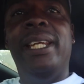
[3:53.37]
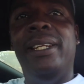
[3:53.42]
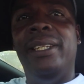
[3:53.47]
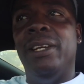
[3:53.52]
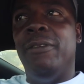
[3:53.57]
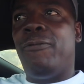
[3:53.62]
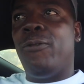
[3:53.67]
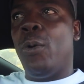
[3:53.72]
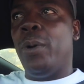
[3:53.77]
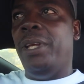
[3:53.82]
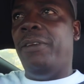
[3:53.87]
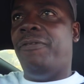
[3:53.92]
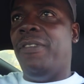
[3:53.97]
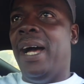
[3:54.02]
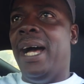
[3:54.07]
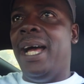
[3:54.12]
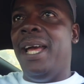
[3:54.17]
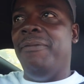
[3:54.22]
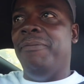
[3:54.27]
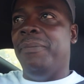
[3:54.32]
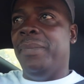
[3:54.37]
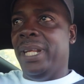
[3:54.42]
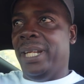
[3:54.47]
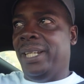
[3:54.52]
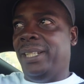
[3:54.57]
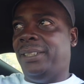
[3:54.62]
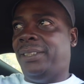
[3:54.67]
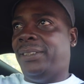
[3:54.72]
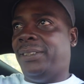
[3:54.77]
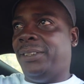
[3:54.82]
eaten in 45
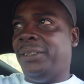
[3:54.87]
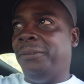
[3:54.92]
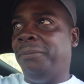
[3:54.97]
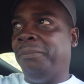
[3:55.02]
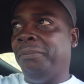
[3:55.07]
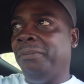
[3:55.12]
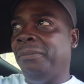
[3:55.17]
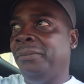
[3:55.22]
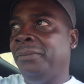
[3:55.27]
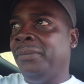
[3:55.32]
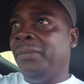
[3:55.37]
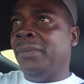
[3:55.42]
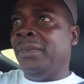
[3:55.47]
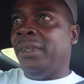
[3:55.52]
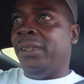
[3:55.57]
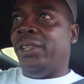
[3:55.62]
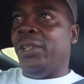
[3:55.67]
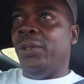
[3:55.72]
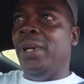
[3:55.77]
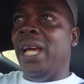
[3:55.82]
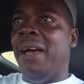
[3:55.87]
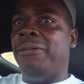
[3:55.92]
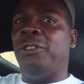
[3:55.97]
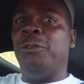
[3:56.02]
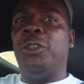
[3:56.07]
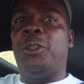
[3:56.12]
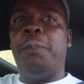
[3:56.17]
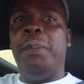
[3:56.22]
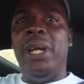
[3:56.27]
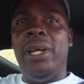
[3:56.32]
minutes. Do you have
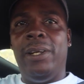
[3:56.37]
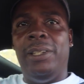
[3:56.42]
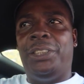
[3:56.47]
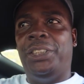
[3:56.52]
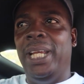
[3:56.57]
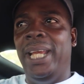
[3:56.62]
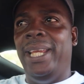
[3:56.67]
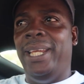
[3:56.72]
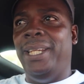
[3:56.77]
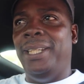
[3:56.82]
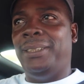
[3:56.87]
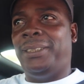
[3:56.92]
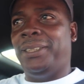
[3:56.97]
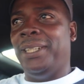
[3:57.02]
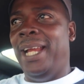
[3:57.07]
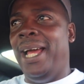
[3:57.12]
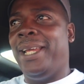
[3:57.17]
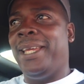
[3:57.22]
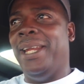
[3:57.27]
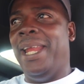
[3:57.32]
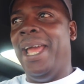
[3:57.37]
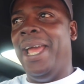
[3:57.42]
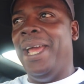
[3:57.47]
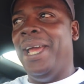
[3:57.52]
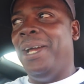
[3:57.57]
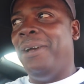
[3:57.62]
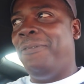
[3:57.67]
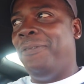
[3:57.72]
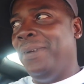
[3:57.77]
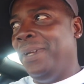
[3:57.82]
some spare change that I could
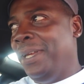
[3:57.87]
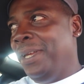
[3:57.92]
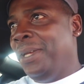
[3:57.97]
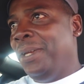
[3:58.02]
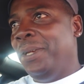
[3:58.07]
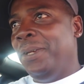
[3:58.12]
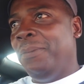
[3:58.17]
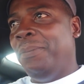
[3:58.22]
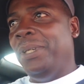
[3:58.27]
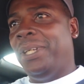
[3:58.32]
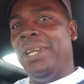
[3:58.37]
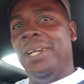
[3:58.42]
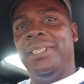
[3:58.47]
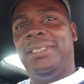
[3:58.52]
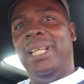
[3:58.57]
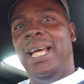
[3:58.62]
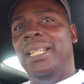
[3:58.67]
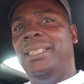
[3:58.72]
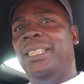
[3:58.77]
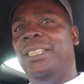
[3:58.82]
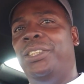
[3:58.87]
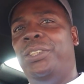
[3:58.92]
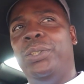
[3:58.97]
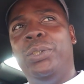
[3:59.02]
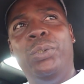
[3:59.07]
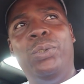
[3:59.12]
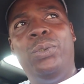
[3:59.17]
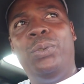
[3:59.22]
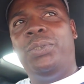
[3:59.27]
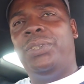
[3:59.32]
have? Because I just
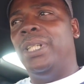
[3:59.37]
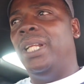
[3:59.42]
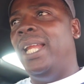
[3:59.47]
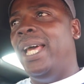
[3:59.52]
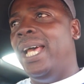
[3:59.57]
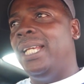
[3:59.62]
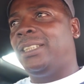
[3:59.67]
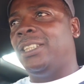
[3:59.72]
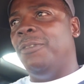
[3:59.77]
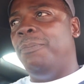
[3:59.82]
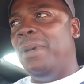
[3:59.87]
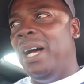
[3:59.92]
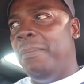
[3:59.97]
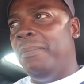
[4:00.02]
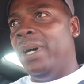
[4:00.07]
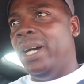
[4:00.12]
used the last of my